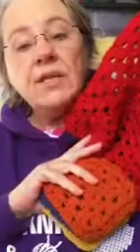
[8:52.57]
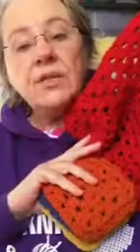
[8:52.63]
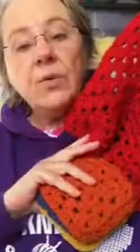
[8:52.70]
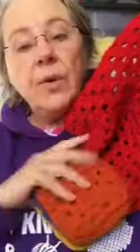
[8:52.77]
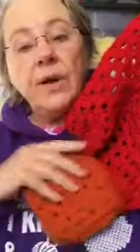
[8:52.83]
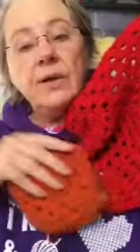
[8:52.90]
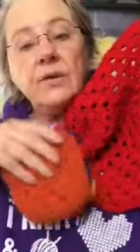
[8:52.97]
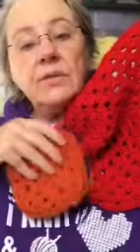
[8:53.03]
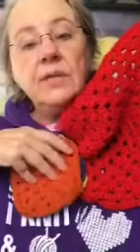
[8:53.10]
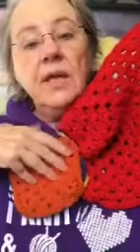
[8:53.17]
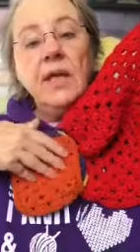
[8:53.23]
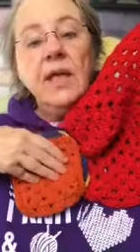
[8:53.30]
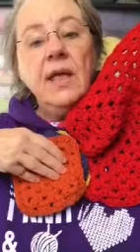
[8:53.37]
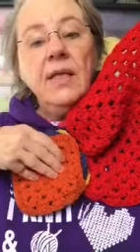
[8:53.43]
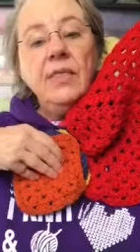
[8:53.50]
squares.
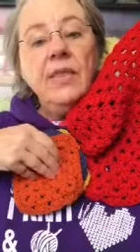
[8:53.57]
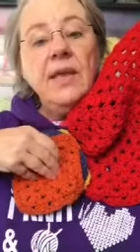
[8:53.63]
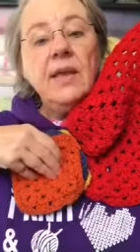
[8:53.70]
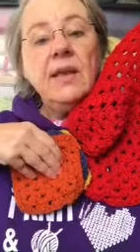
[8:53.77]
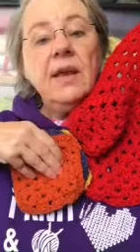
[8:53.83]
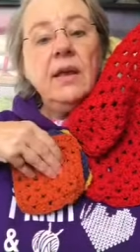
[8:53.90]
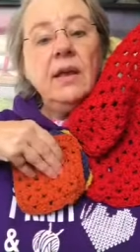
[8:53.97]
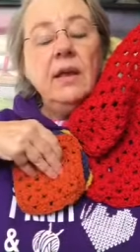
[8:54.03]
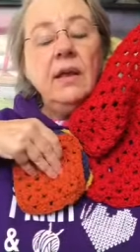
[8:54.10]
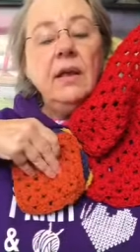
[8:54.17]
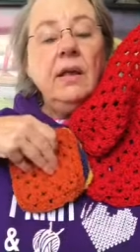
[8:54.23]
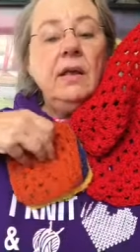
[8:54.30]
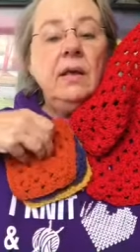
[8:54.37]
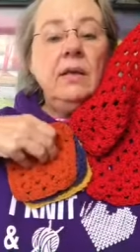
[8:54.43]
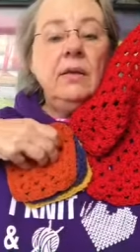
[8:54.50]
Then
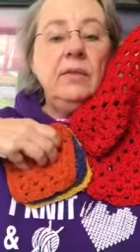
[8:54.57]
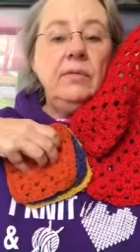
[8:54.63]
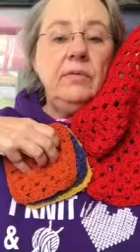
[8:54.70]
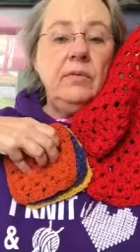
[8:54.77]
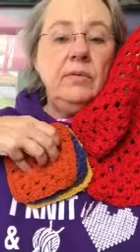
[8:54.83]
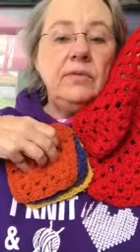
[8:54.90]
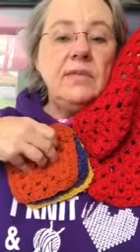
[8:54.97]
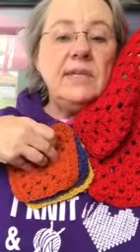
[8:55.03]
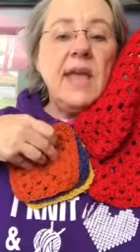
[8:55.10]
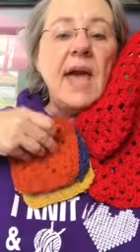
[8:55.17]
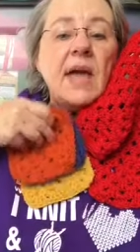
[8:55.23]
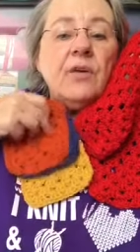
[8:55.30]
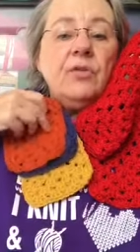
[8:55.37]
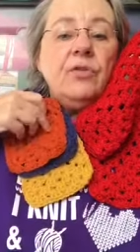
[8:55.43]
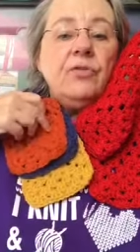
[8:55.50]

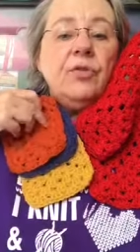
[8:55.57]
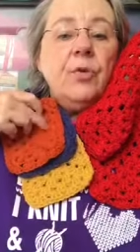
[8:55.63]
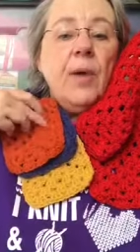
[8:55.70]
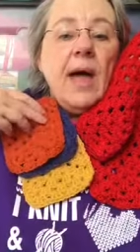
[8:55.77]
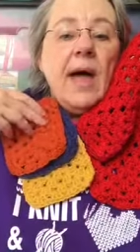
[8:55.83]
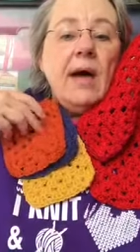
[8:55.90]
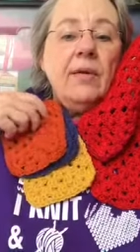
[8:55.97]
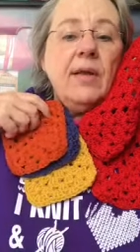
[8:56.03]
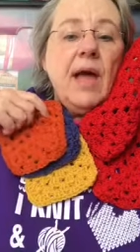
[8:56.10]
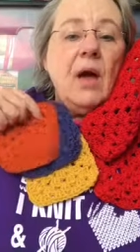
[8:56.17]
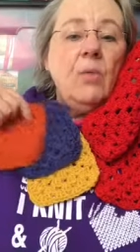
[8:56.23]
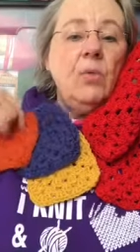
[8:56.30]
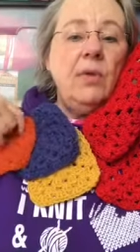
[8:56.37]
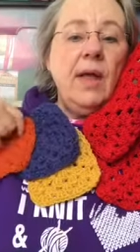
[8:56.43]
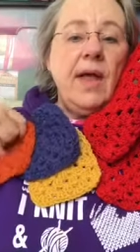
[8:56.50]
scattered throughout I
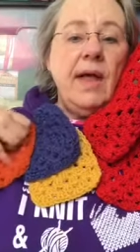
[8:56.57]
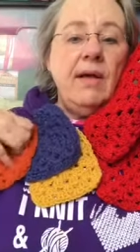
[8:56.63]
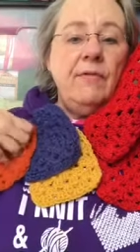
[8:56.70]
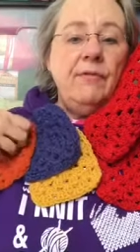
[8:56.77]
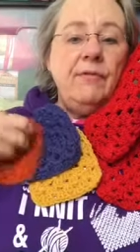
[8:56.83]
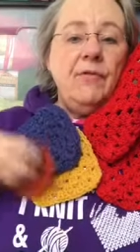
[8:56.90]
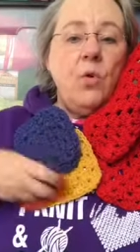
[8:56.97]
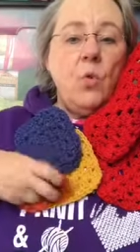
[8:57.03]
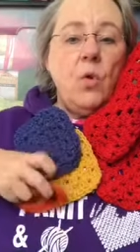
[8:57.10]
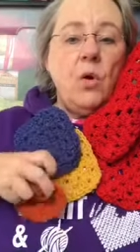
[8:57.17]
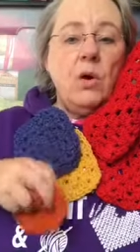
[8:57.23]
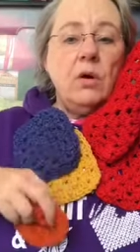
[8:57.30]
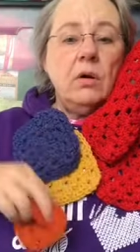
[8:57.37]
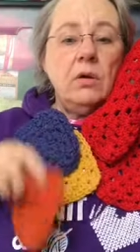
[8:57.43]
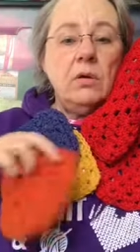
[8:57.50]
will have
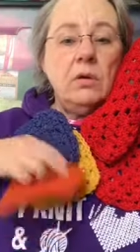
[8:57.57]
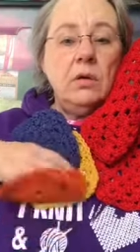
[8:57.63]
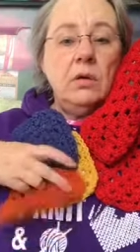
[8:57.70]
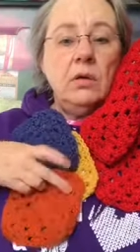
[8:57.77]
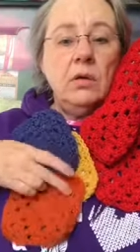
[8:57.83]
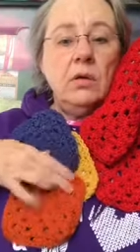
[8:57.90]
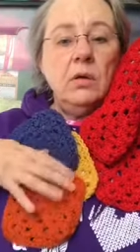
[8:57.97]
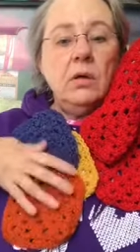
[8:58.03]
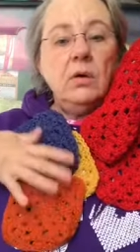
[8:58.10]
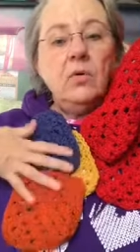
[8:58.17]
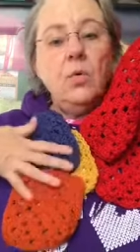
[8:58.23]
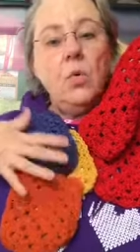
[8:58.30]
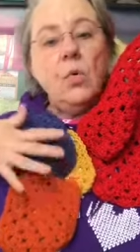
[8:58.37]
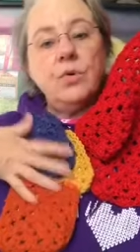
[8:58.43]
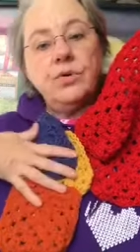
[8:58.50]
four
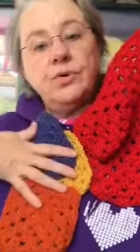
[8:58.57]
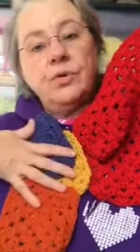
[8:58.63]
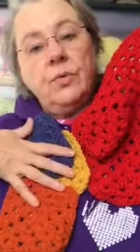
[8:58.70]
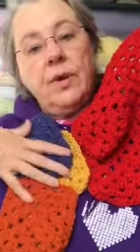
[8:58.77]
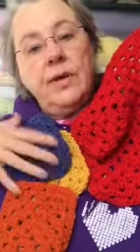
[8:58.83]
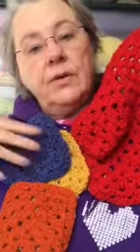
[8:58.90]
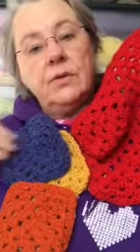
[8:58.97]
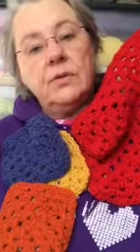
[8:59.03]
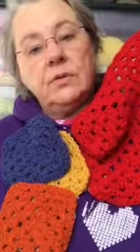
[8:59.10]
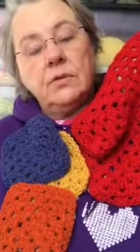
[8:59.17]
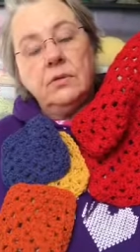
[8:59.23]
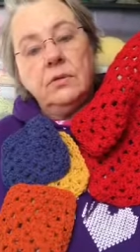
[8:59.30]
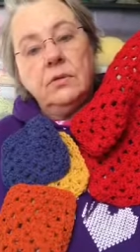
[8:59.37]
quarter squares.